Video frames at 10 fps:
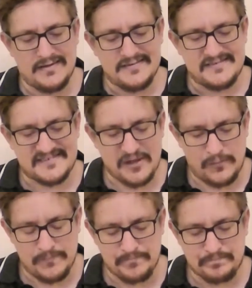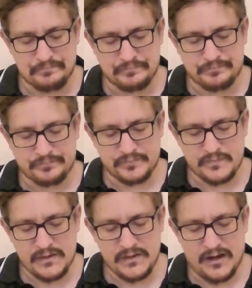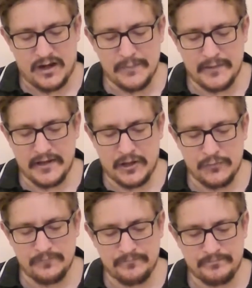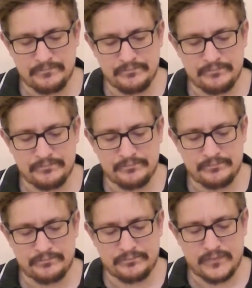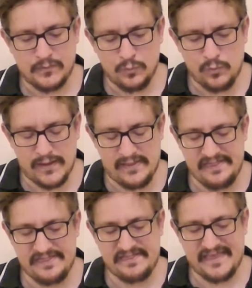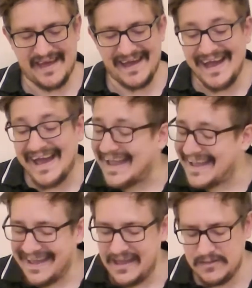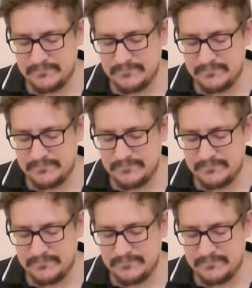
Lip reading: So, I'm going to go with a